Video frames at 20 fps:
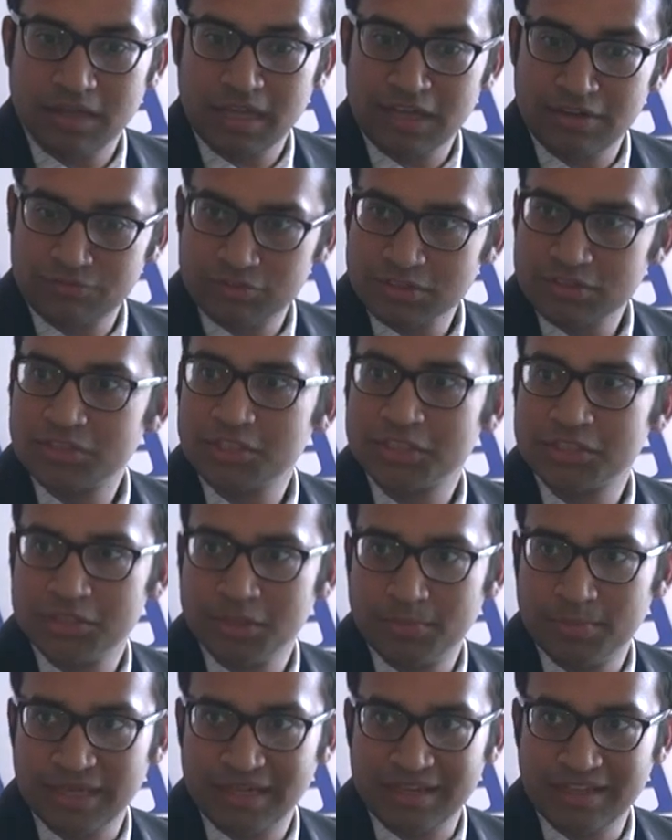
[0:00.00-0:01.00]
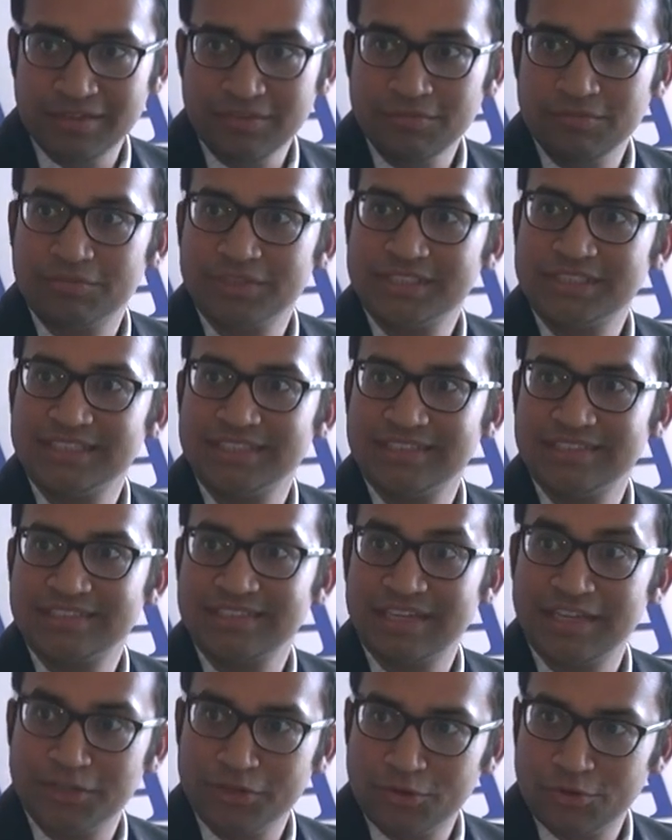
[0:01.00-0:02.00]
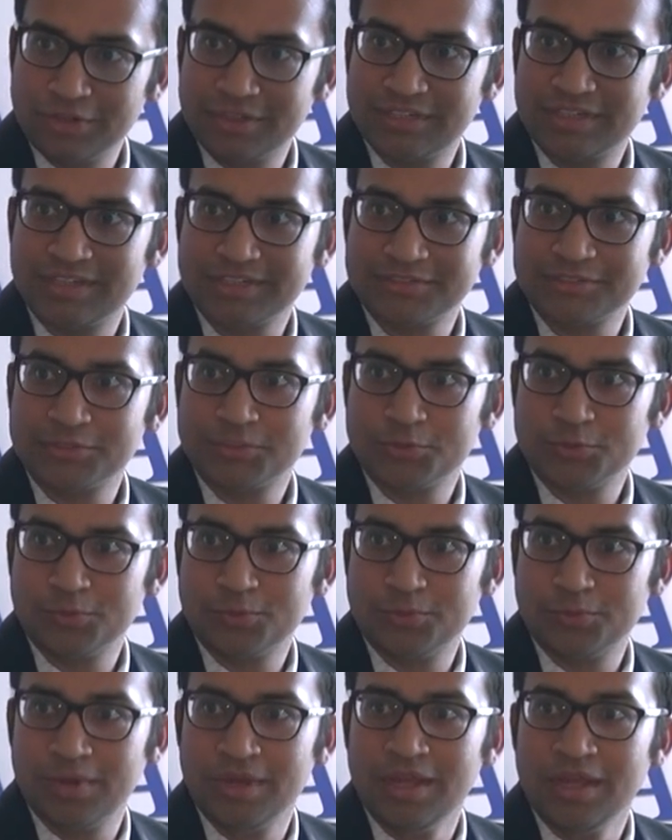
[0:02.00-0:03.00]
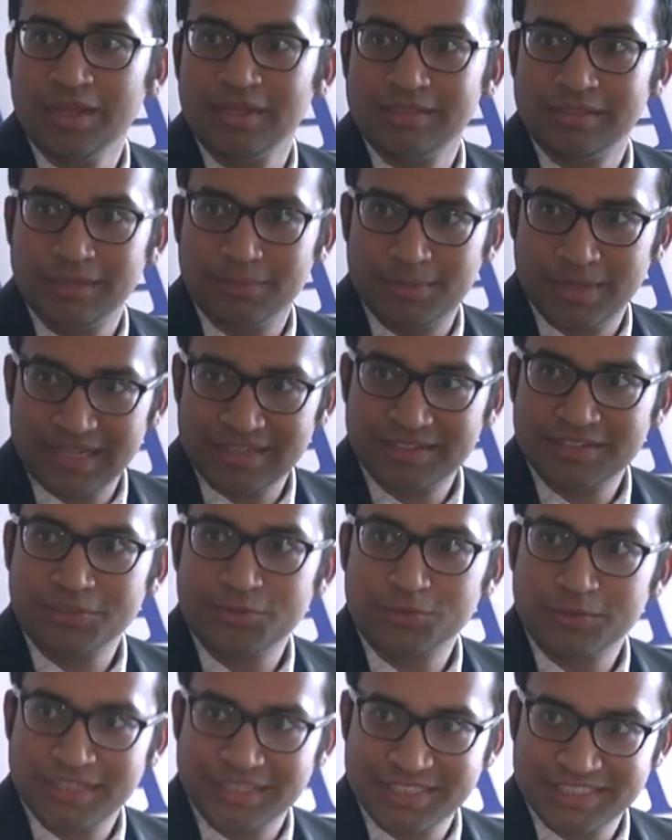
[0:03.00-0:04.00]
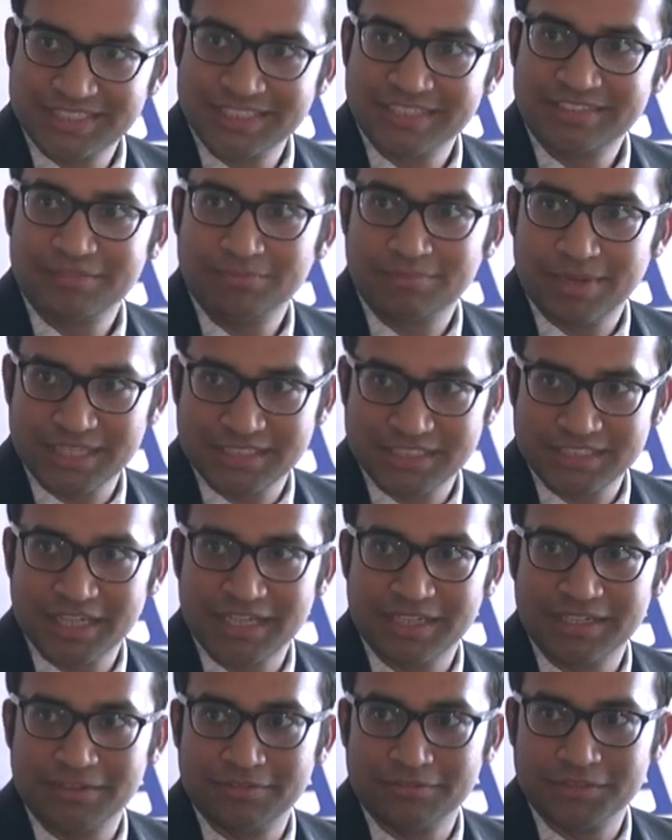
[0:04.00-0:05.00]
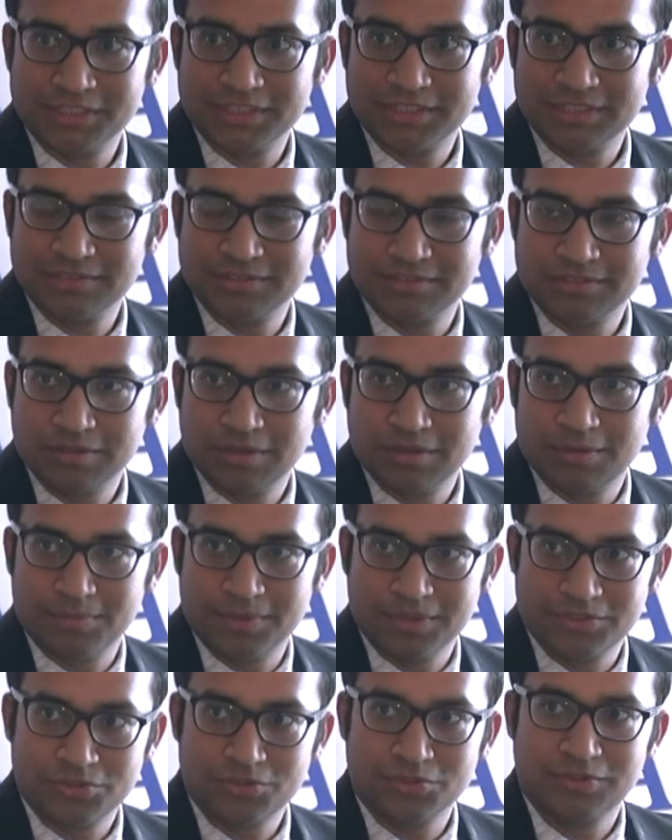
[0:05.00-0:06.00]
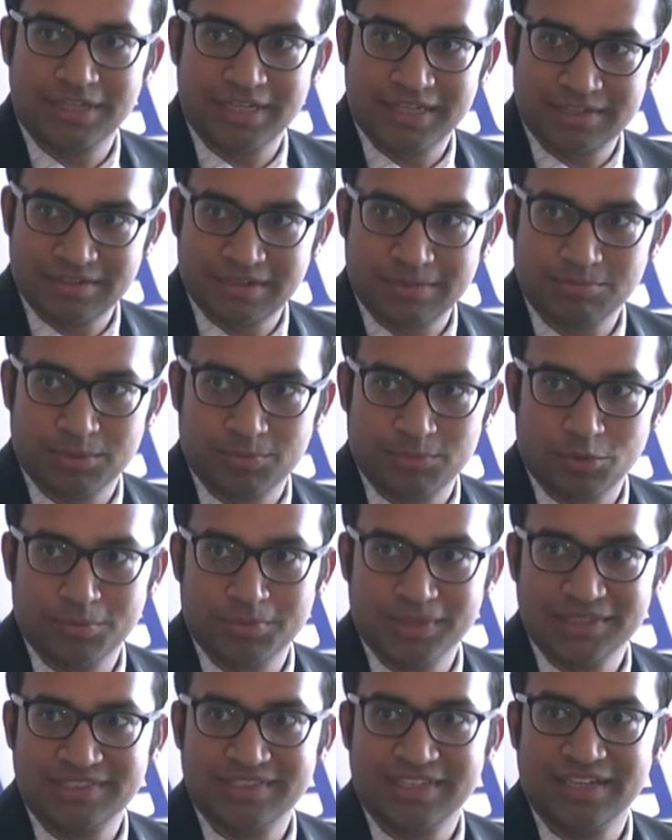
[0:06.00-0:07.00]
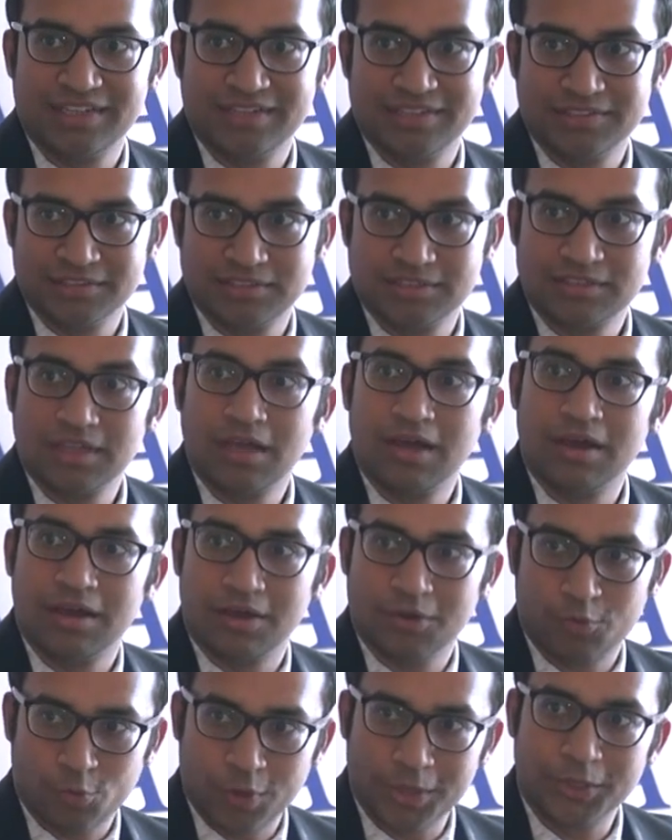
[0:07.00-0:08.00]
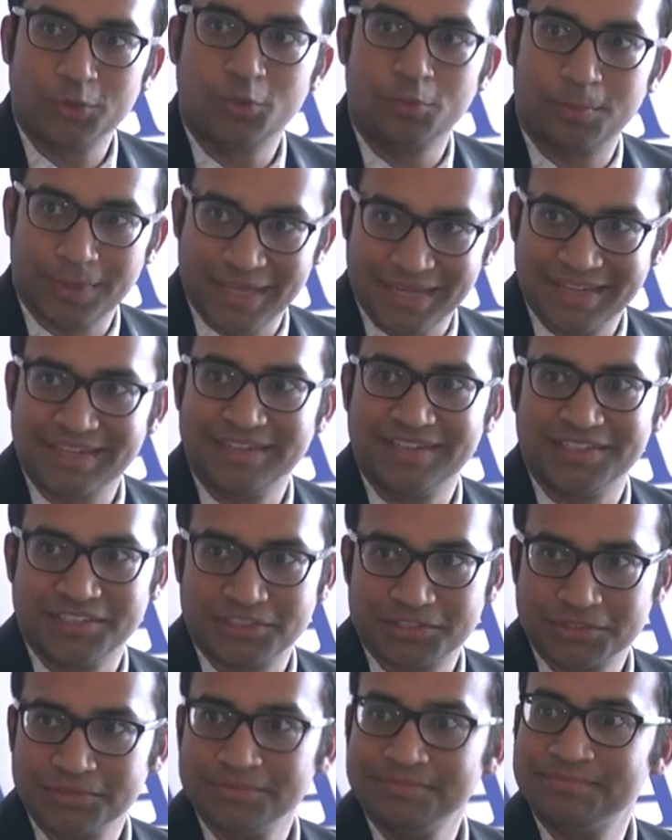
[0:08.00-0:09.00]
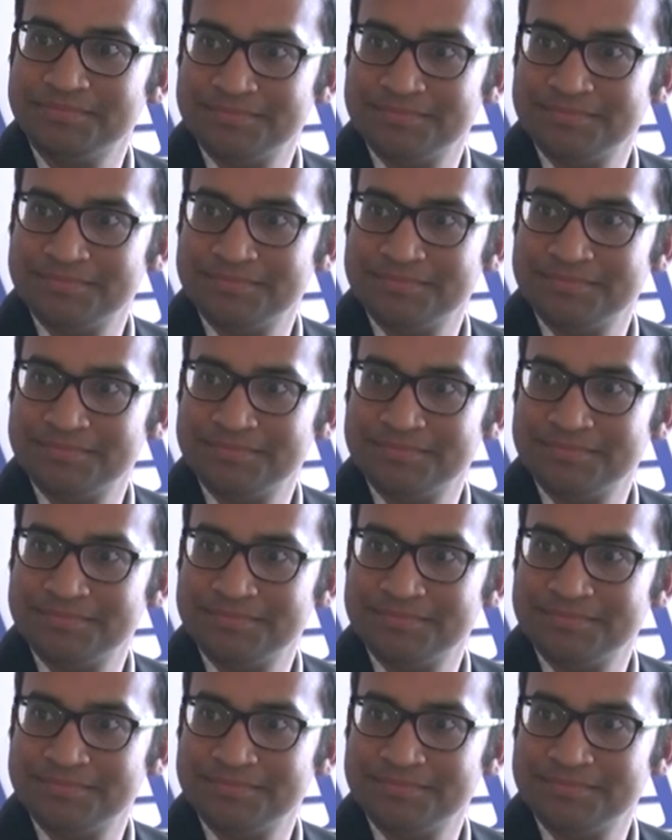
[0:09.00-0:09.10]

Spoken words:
infrastructure building, which is in contrast to the Belt and Road Initiative by China, which is based on debt trap diplomacy and is quite opaque in nature.